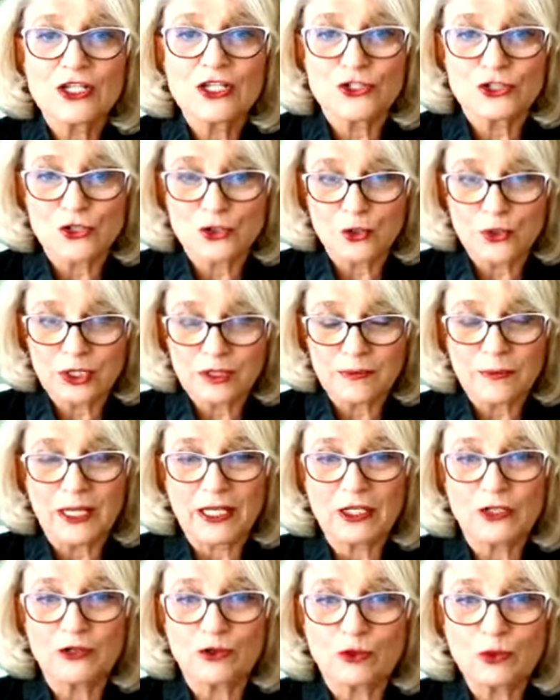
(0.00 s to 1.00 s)
Join
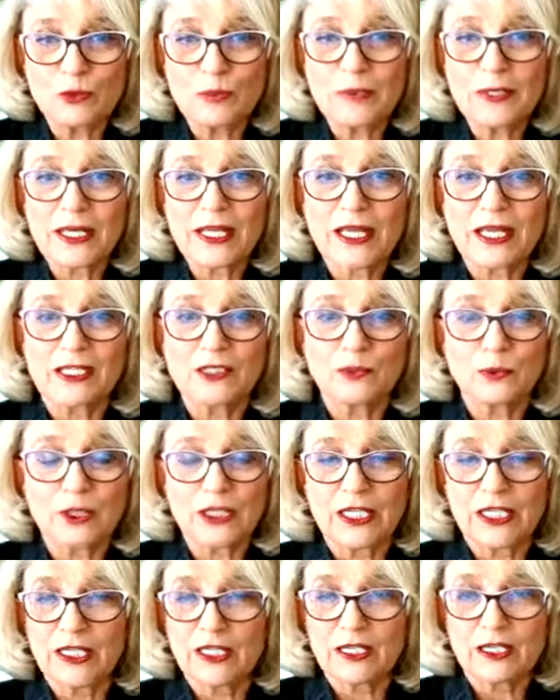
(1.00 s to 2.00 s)
my group, and
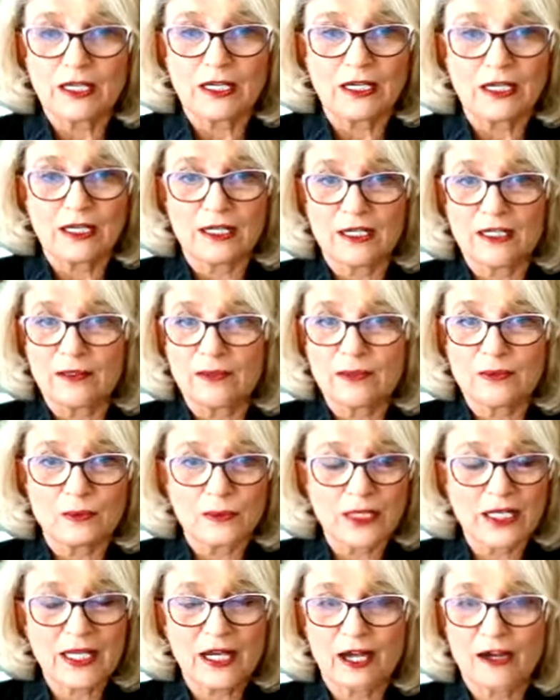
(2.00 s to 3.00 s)
we uh,
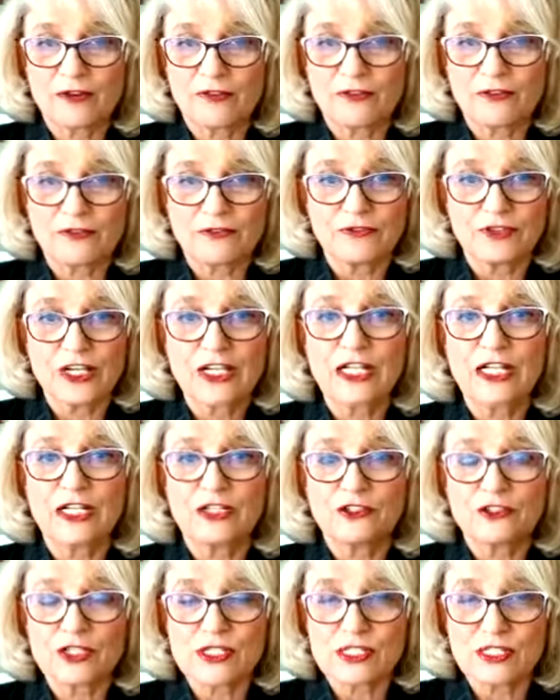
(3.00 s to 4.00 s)
we have very
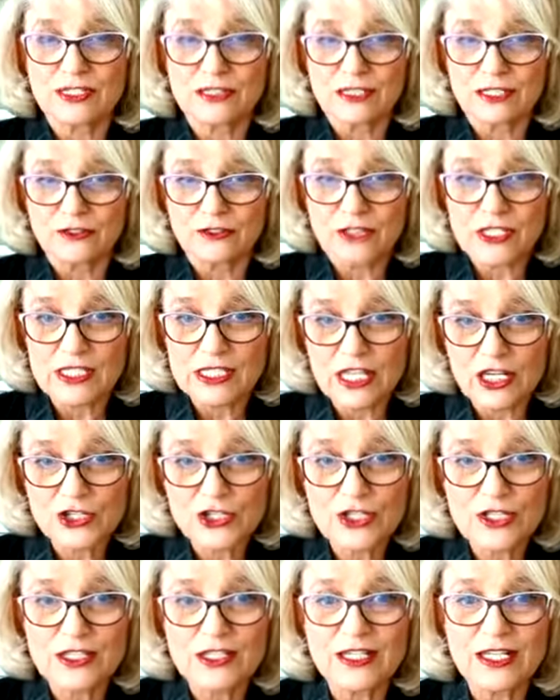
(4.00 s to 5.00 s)
interesting
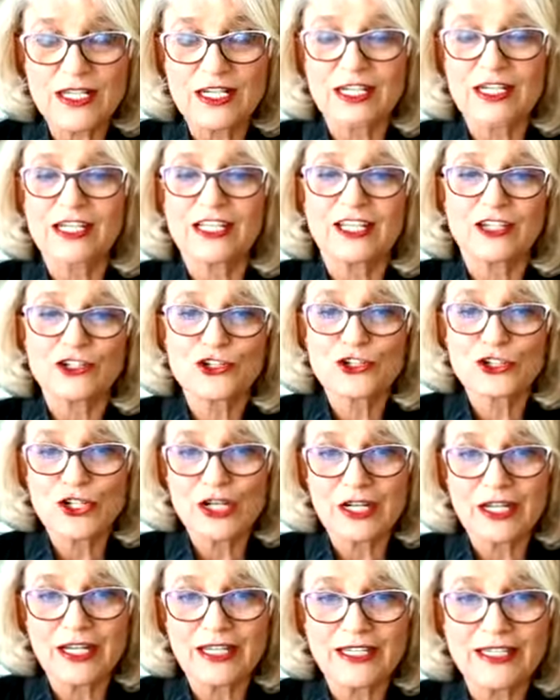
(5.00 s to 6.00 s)
conversations there and
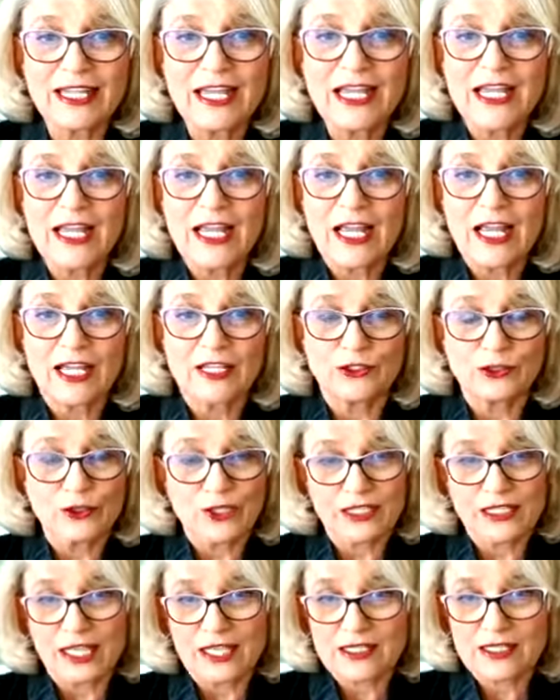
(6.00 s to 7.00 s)
sharing, and you
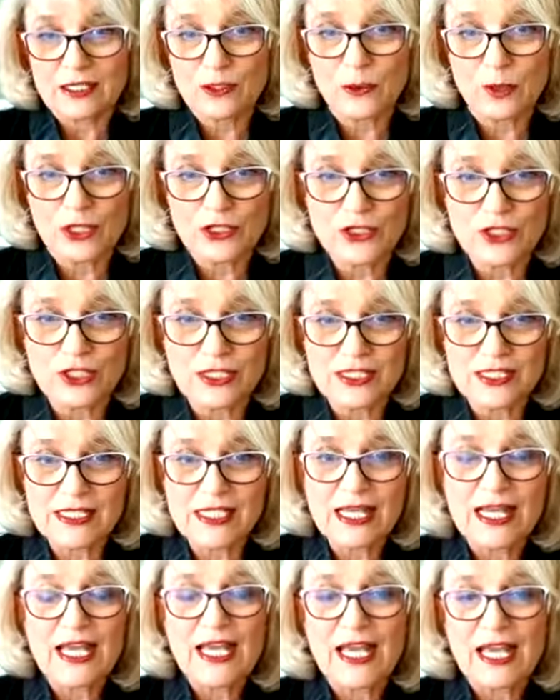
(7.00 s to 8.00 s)
can ask
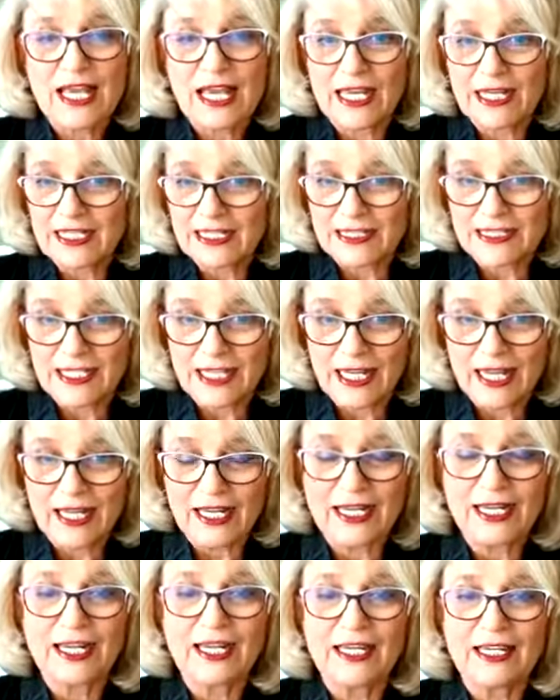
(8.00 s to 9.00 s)
questions any
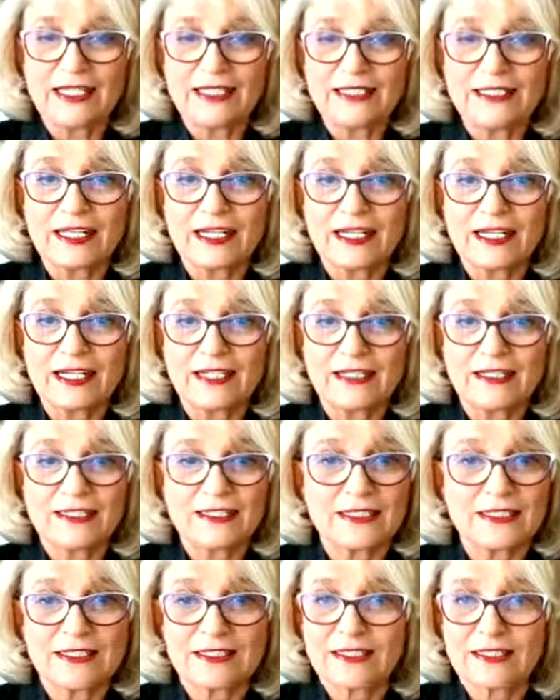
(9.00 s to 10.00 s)
day. And uh,
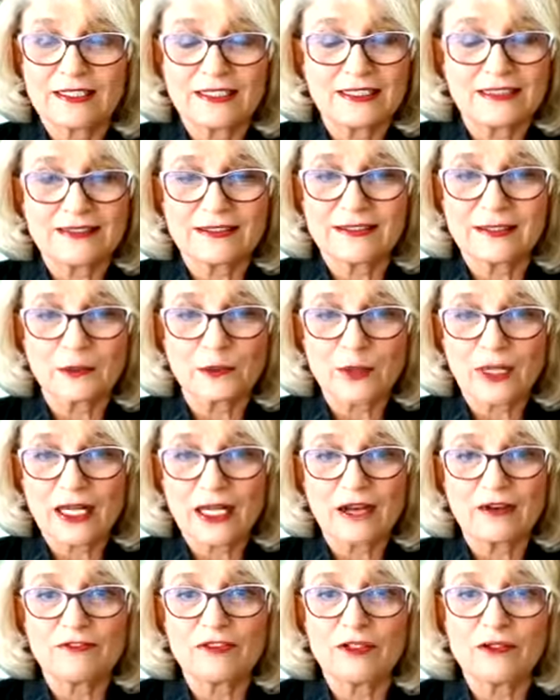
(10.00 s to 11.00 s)
we
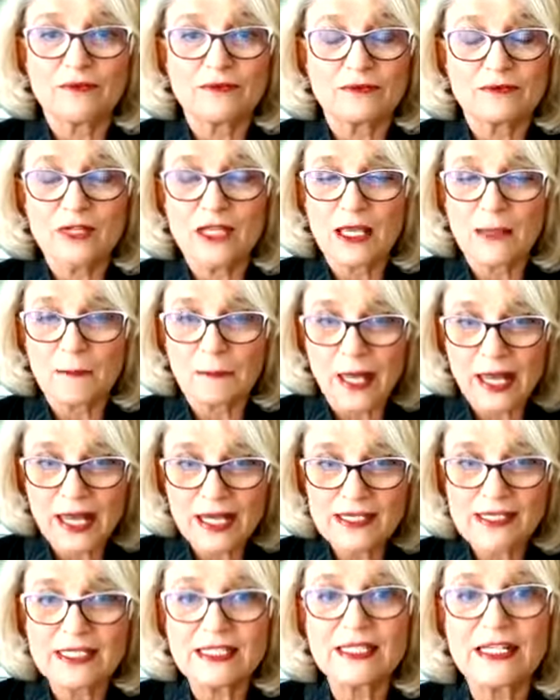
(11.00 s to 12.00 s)
have an
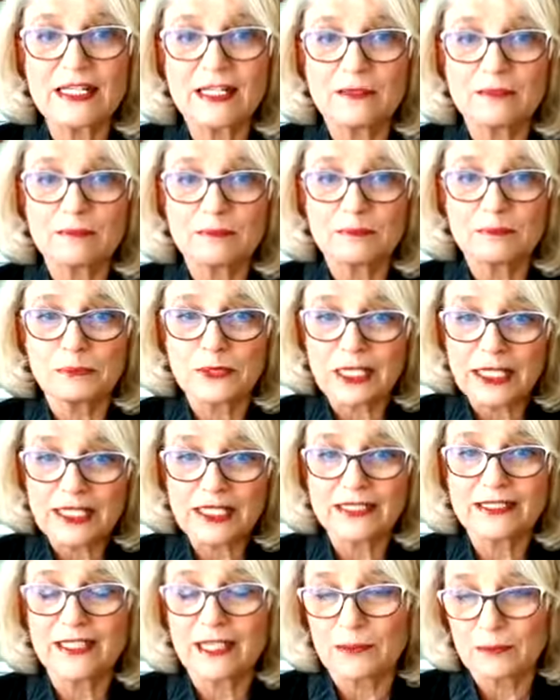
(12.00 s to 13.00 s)
amazingly
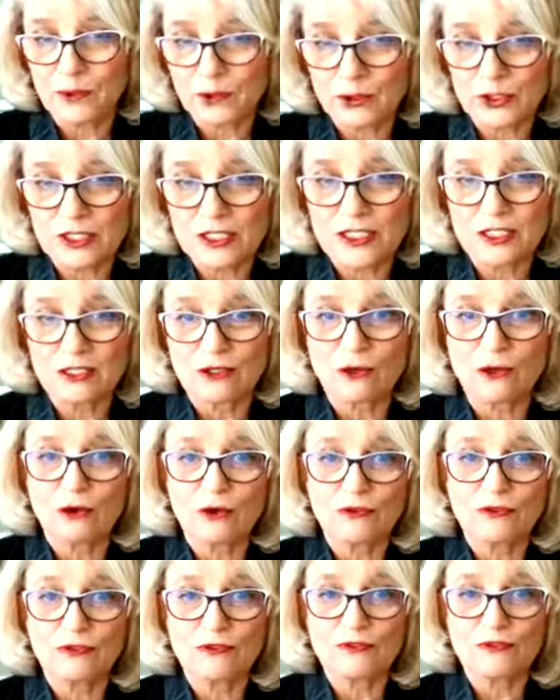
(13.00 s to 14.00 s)
brilliant community
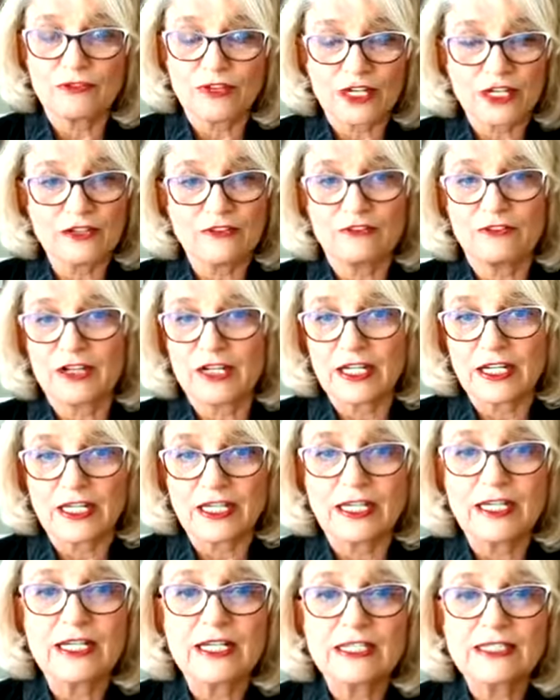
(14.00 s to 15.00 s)
of very,
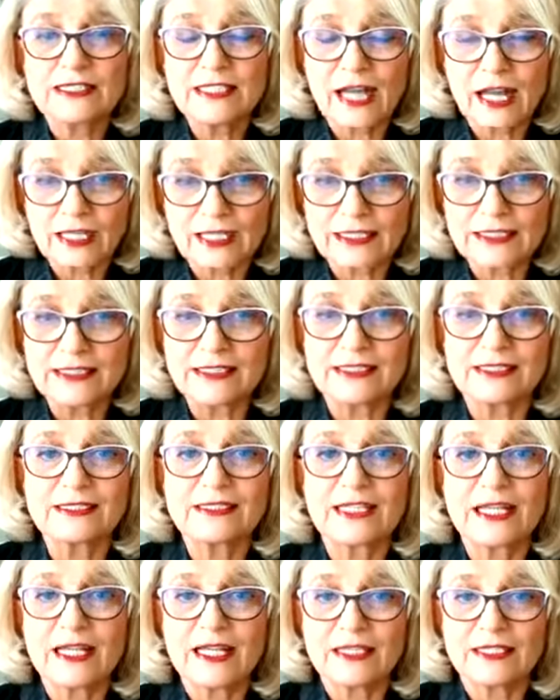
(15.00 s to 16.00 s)
very
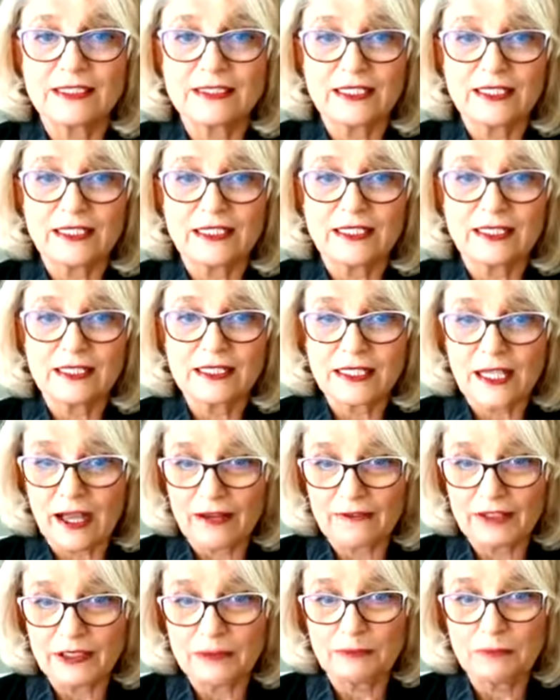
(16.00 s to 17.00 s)
talented and uh,
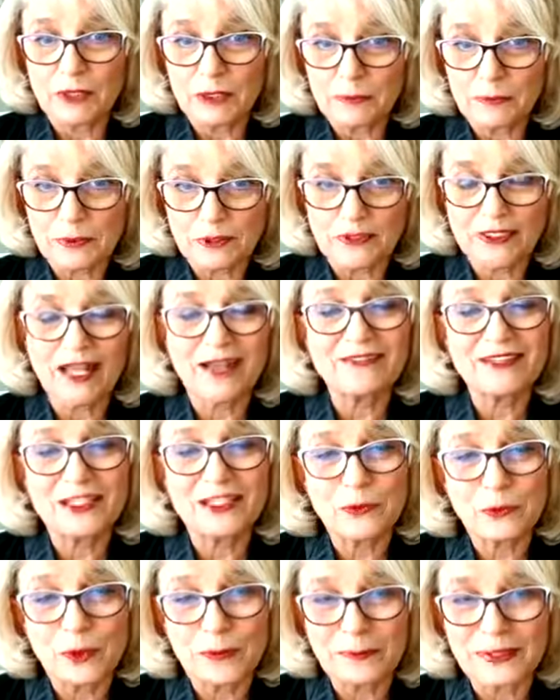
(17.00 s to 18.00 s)
loving people,
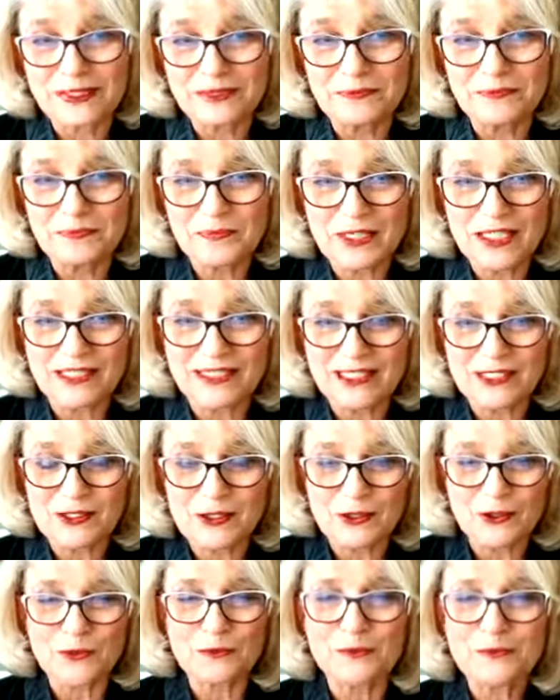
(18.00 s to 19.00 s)
loving women in this
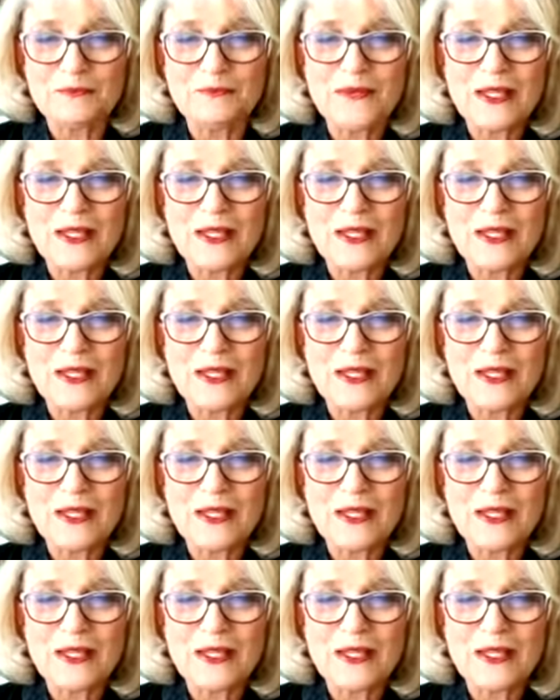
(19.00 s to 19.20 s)
group.